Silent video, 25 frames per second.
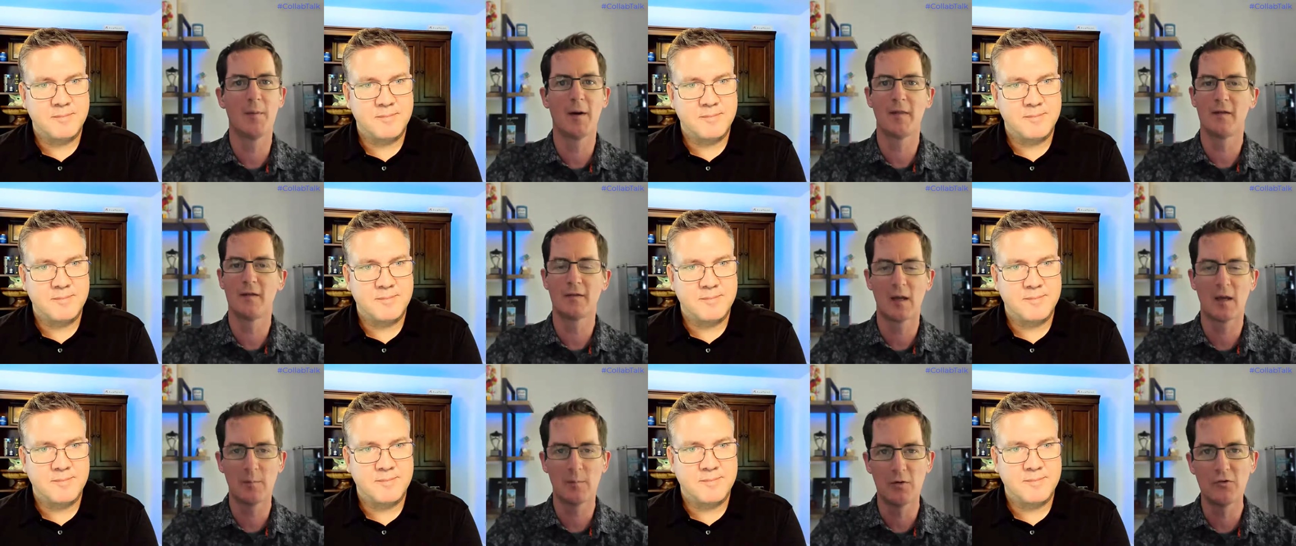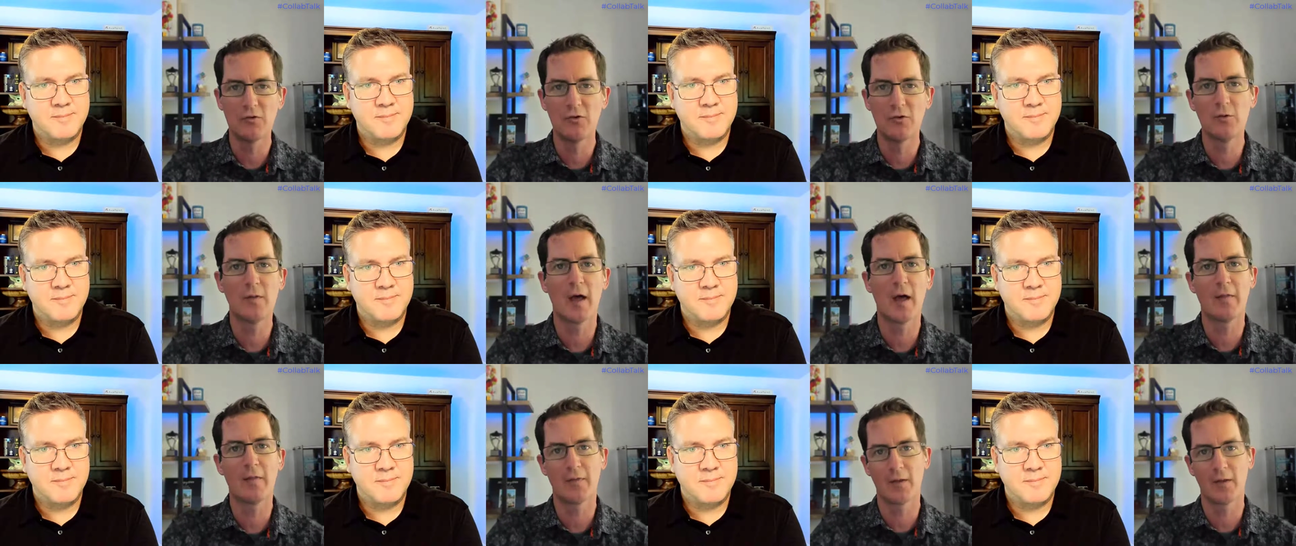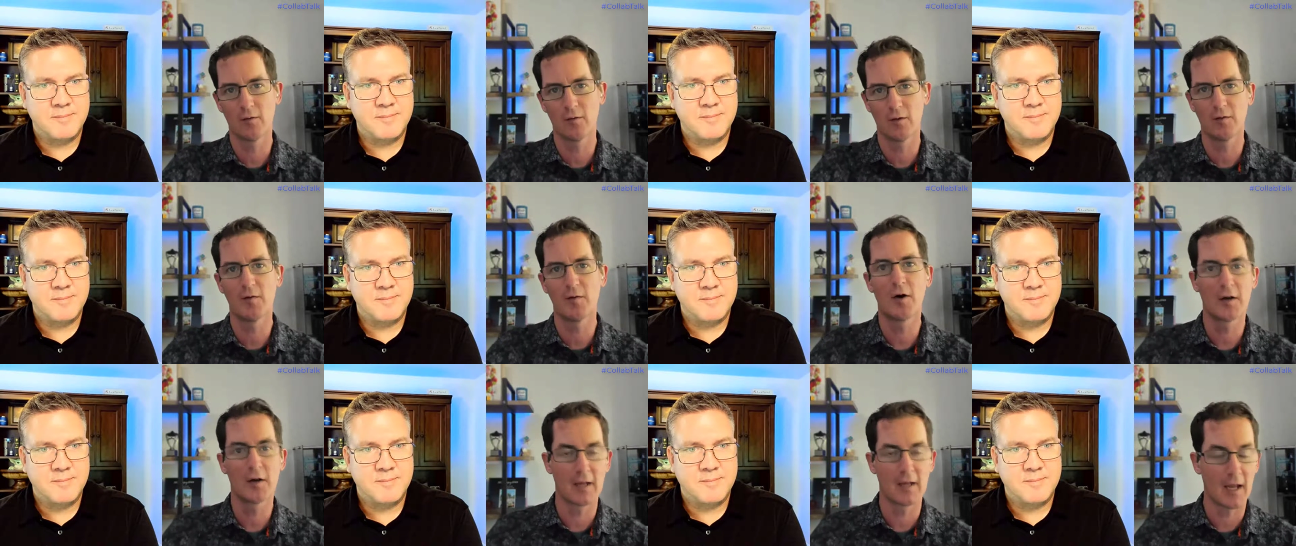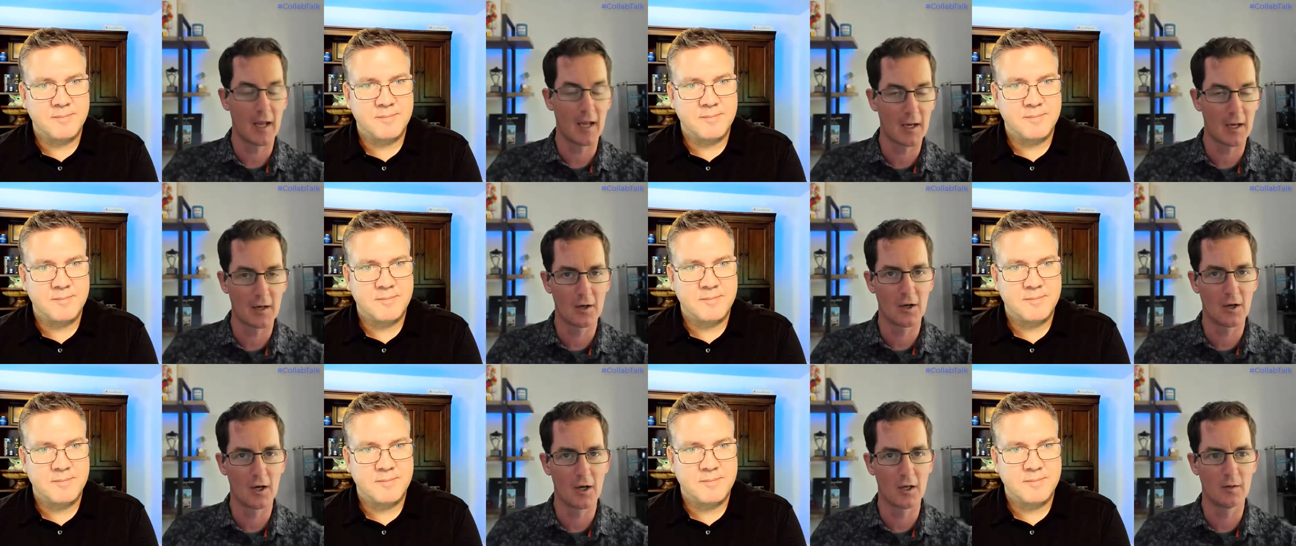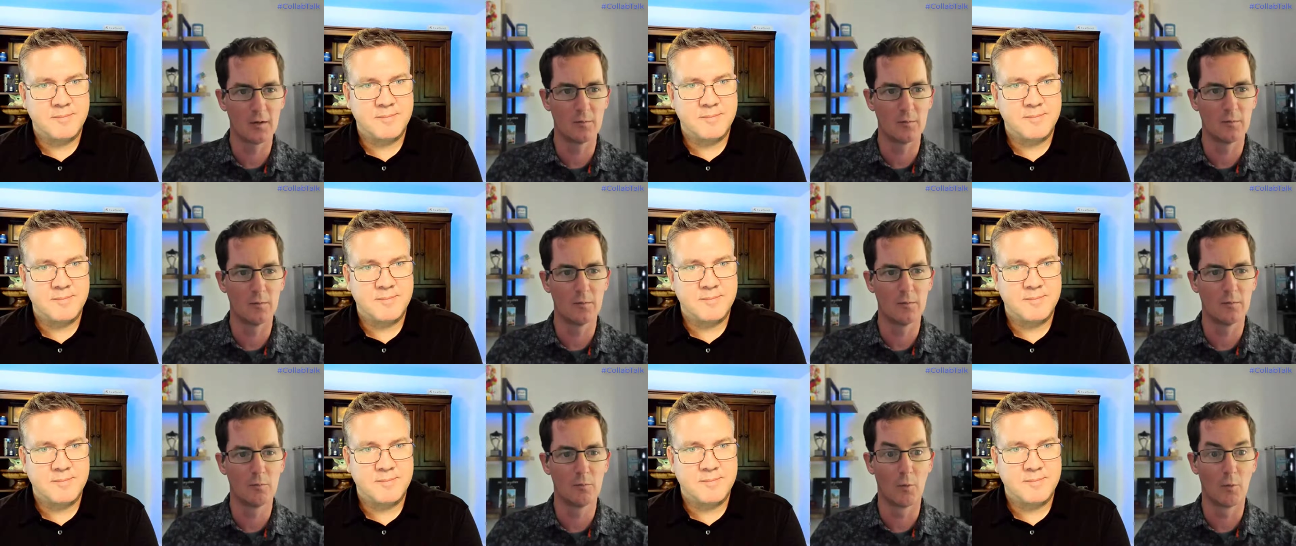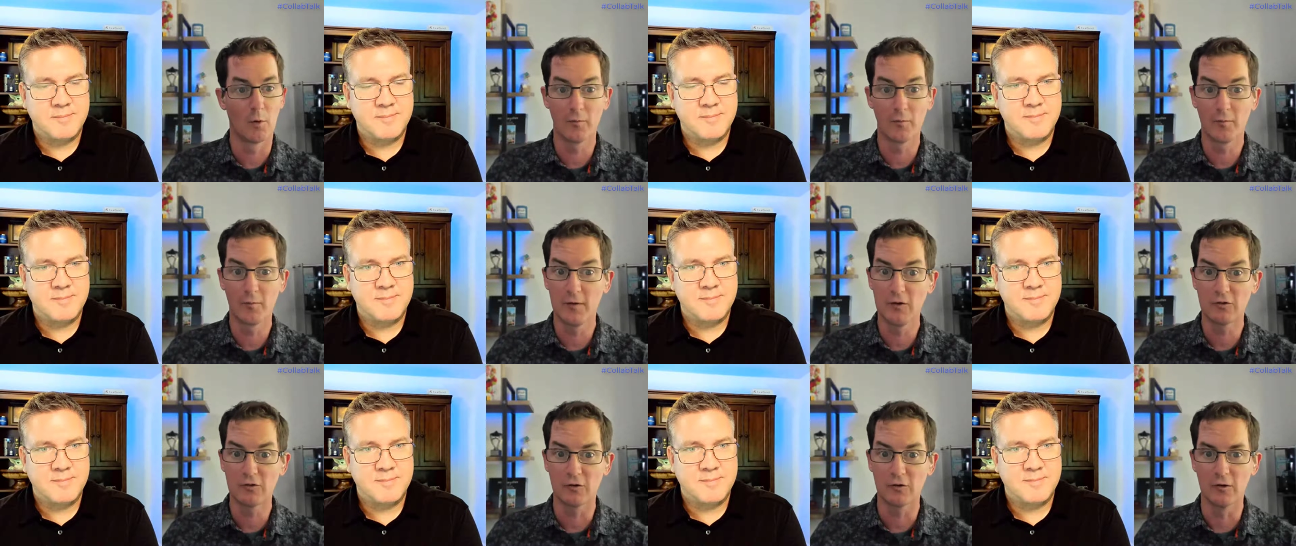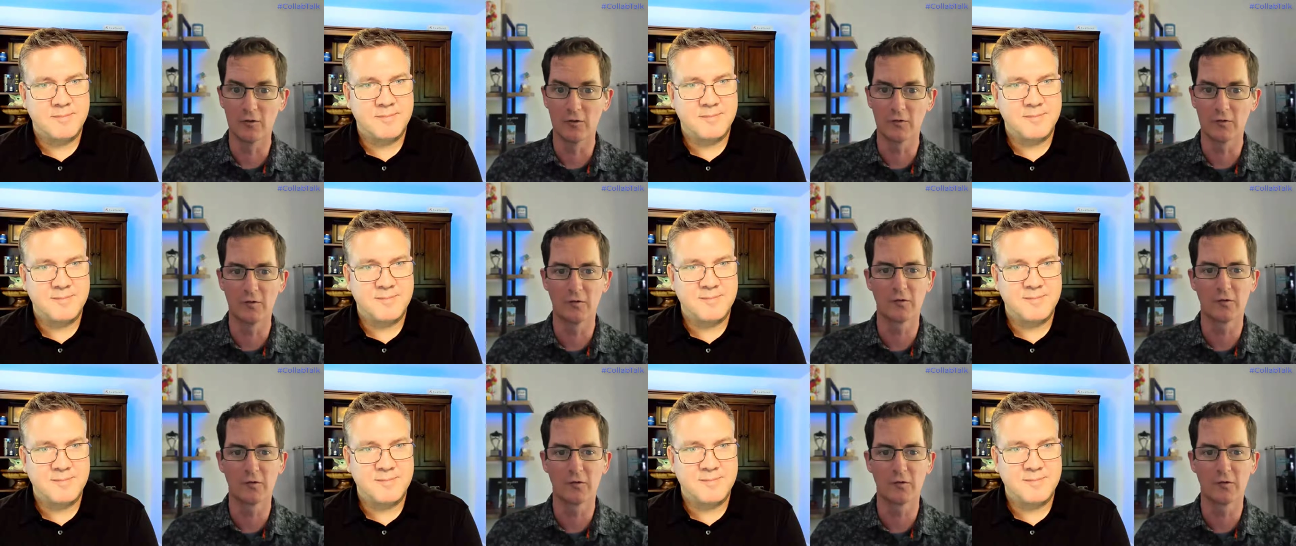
Speaker 1: by the time you do that, they will have already added on more features.